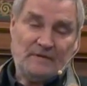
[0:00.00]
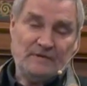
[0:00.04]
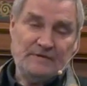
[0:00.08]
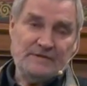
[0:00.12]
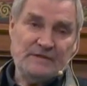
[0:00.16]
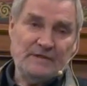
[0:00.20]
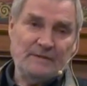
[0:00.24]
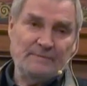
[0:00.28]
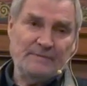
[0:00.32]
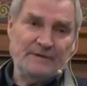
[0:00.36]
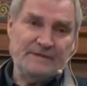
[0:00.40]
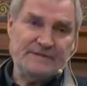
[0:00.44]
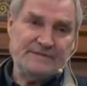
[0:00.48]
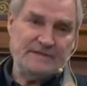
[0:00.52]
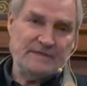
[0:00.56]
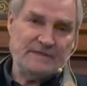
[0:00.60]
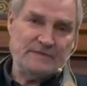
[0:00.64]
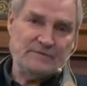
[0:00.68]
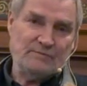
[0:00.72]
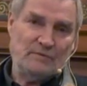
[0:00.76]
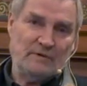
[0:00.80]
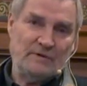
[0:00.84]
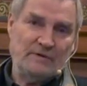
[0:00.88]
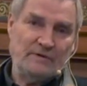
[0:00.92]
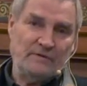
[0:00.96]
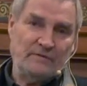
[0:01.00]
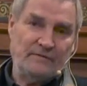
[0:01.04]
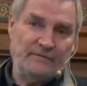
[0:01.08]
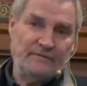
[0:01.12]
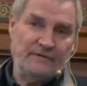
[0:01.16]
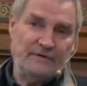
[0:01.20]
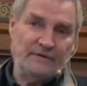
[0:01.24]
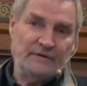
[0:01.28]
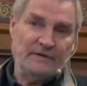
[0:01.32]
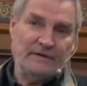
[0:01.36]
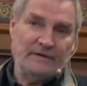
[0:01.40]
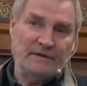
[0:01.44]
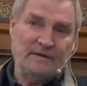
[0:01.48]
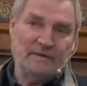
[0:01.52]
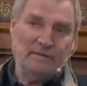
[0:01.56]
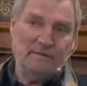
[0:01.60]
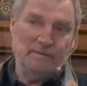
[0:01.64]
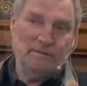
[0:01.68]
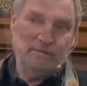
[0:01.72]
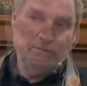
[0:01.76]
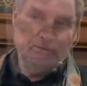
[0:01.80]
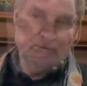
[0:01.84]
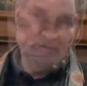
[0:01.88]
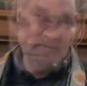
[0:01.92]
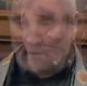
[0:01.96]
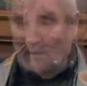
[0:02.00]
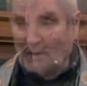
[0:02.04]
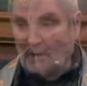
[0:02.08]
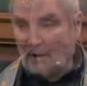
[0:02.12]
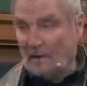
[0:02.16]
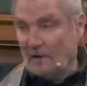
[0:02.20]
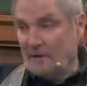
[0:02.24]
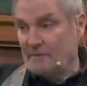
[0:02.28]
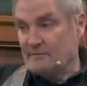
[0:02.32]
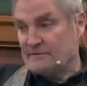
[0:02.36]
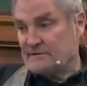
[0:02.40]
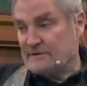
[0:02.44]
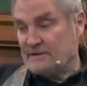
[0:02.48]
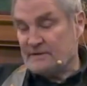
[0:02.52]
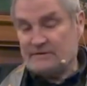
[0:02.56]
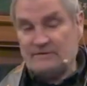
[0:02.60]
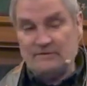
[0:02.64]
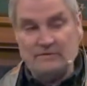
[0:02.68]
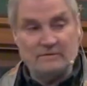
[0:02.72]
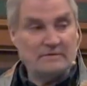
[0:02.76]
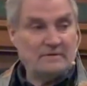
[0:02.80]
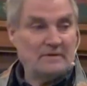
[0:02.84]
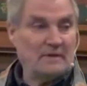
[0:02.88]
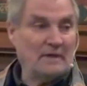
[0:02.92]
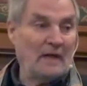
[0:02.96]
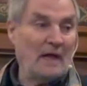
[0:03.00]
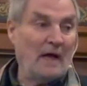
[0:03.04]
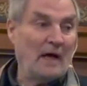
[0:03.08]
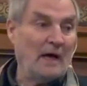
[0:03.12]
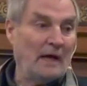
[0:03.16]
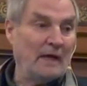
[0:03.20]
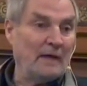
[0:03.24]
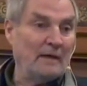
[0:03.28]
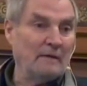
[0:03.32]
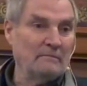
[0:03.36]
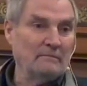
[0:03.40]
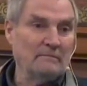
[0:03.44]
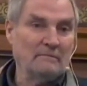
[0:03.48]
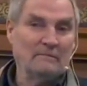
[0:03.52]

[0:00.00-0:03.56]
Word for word: somebody says, what are you feeling? I was just taught to lie.